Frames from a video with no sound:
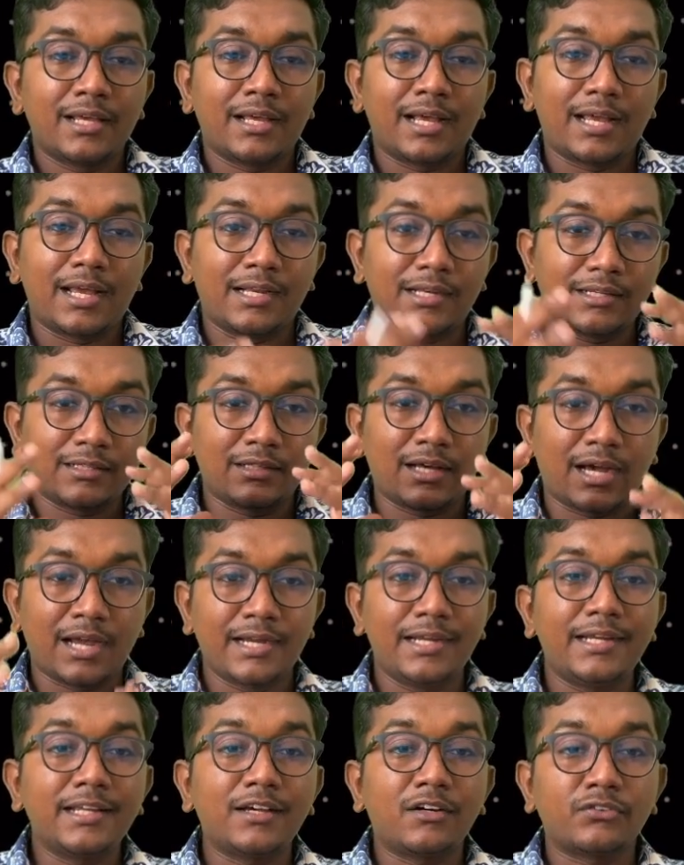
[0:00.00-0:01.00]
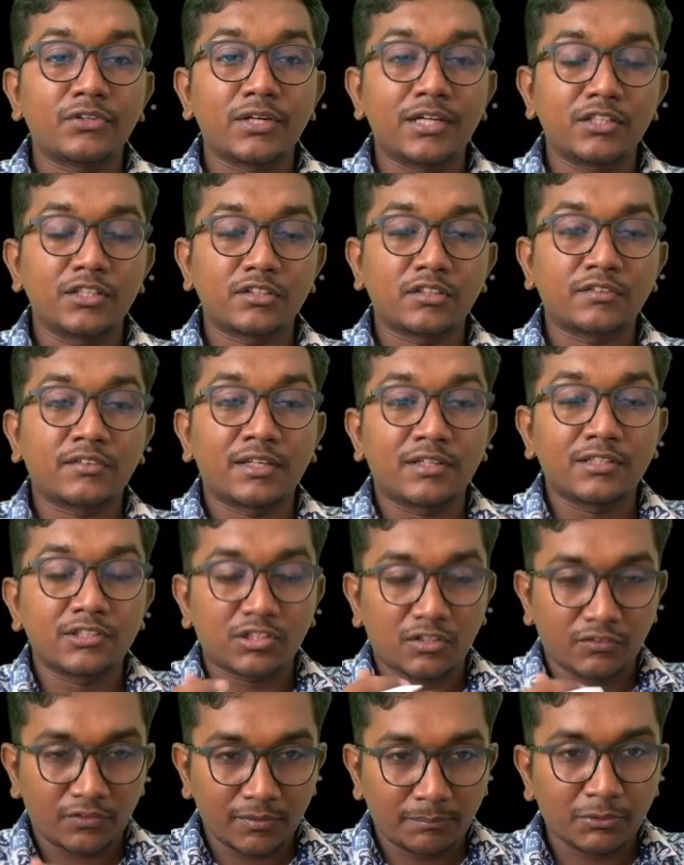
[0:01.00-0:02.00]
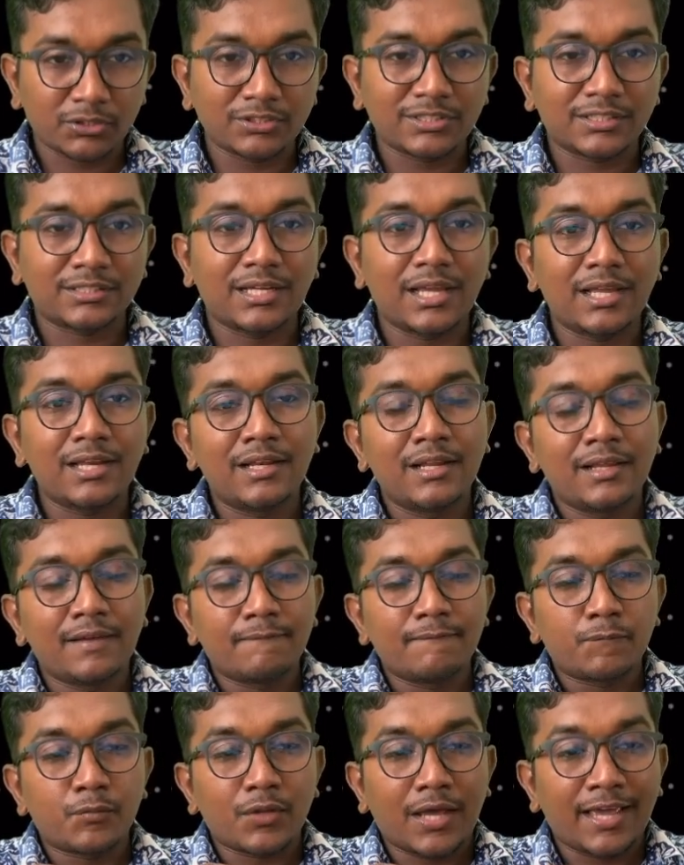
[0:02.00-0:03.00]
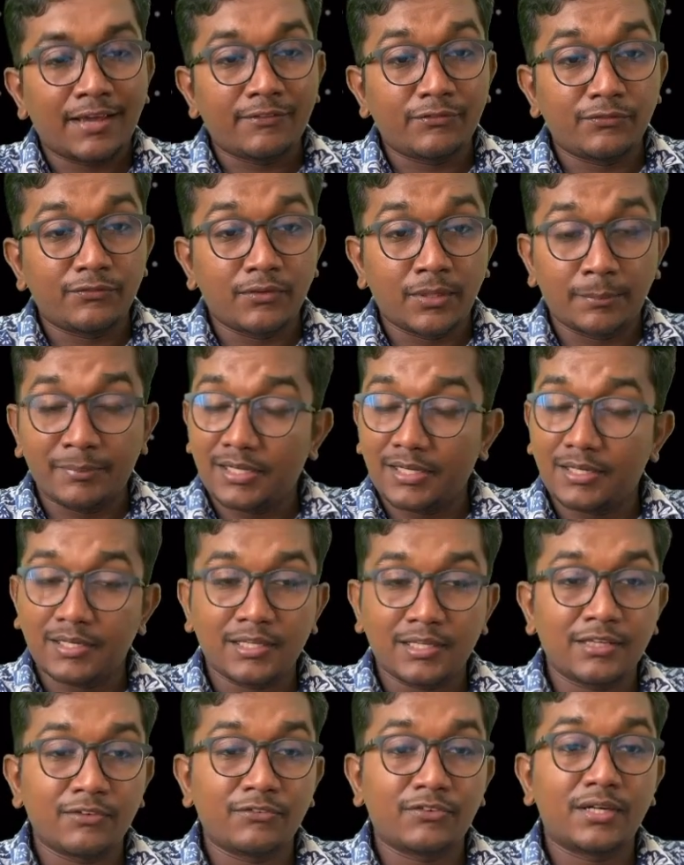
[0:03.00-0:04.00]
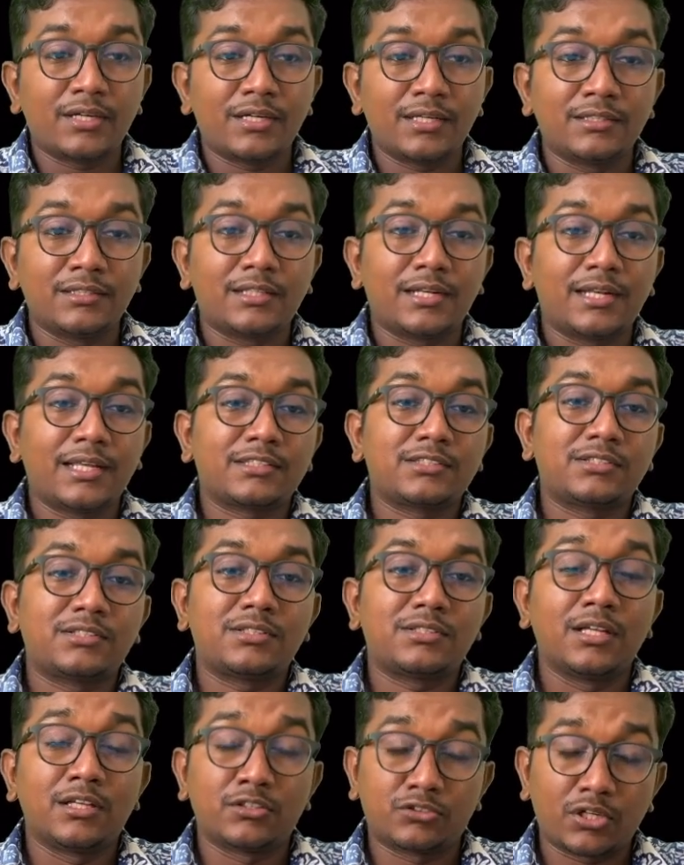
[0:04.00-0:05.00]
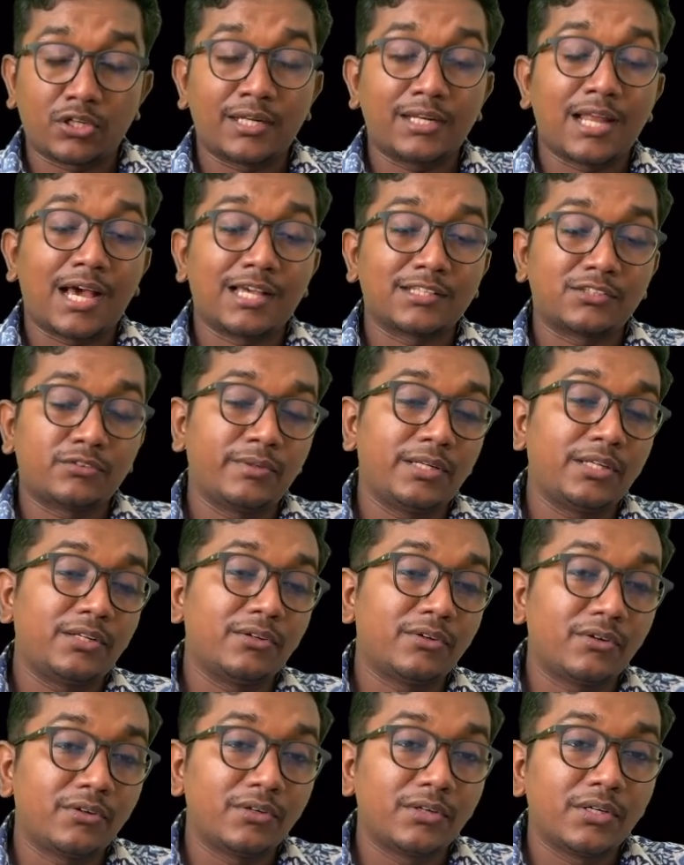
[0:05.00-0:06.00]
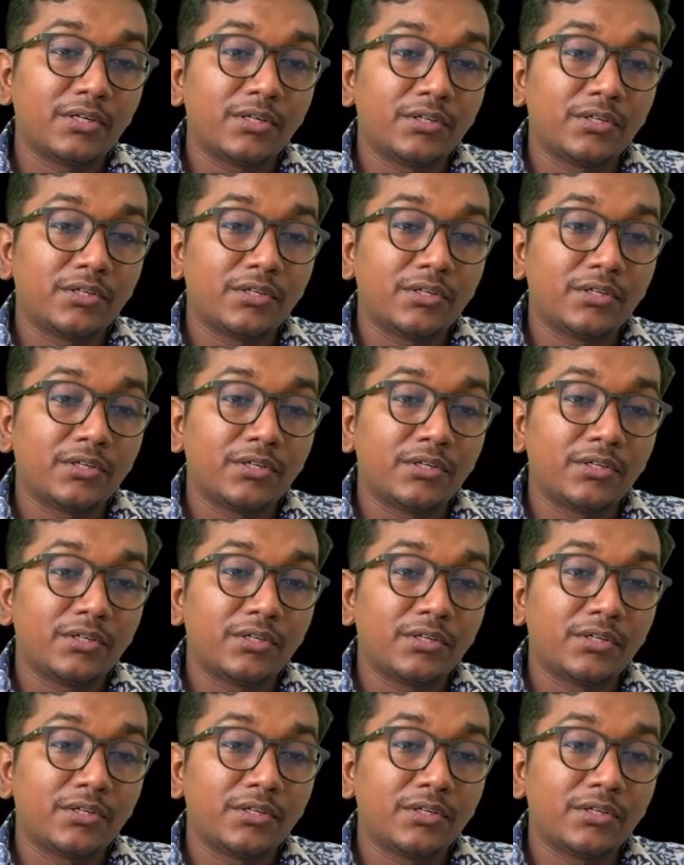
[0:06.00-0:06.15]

And the idea of radius of curvature of a projectile, I have given in the last video.